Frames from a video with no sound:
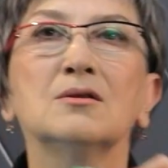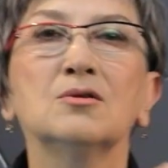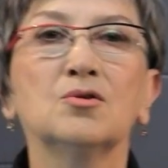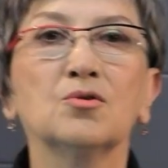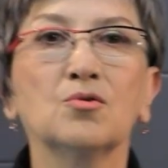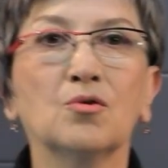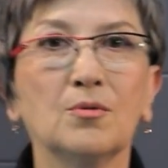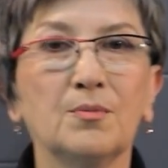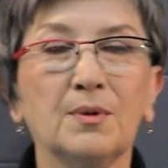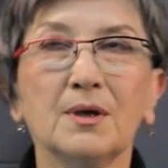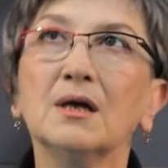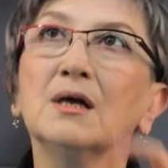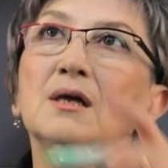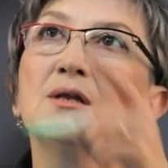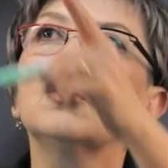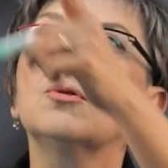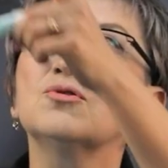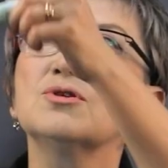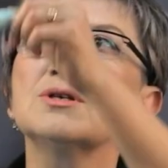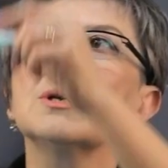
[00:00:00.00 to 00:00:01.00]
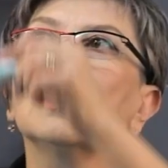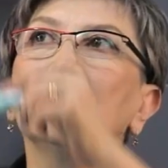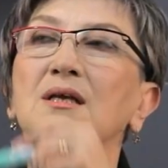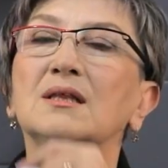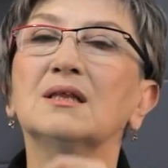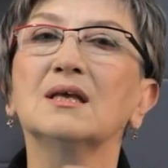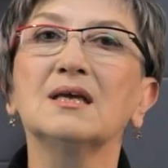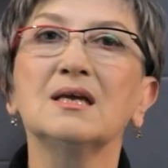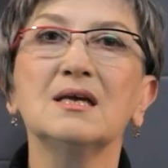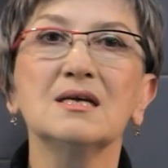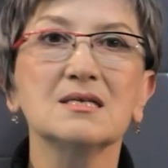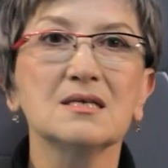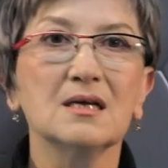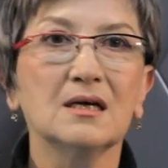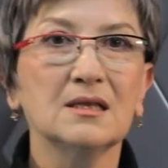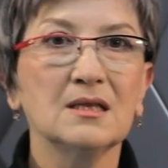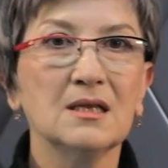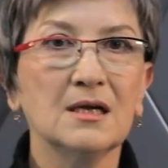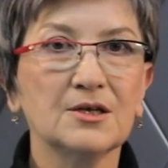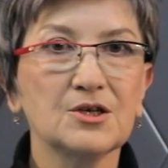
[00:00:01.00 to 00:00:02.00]
As a fraction,
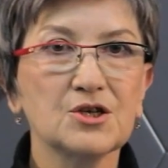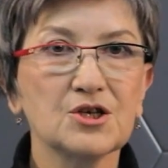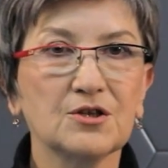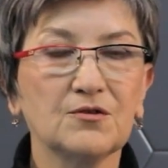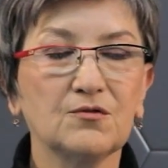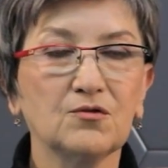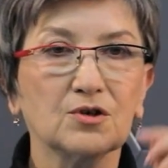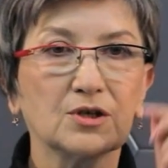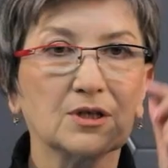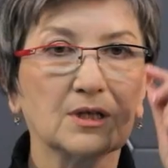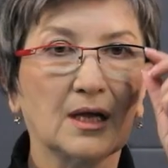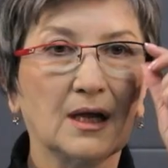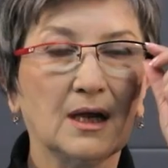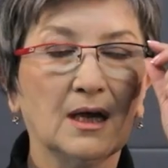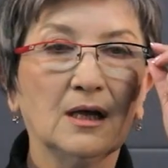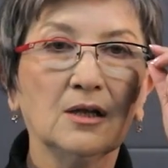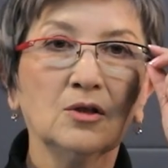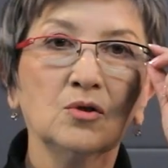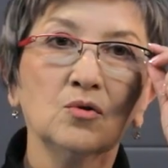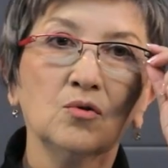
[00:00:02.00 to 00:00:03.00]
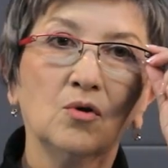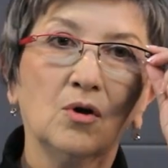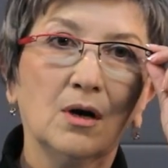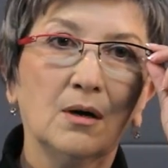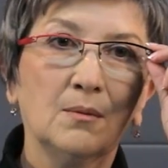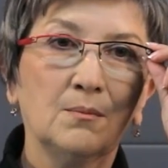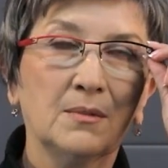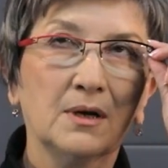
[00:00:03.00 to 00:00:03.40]
that is, it is 1/4.